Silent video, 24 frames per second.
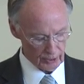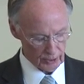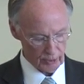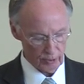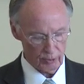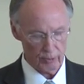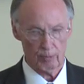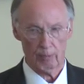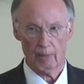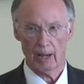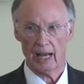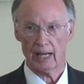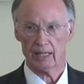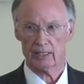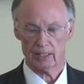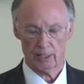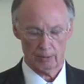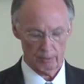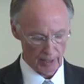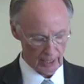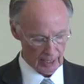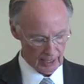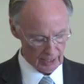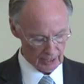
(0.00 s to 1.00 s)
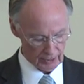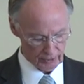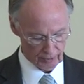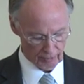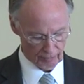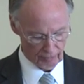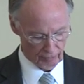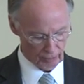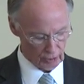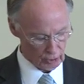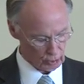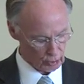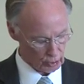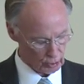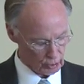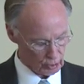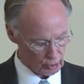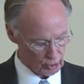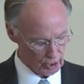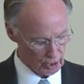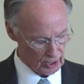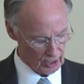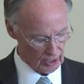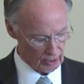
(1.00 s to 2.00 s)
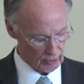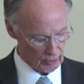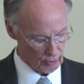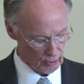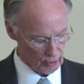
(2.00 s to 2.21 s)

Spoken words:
to maximize efficiency in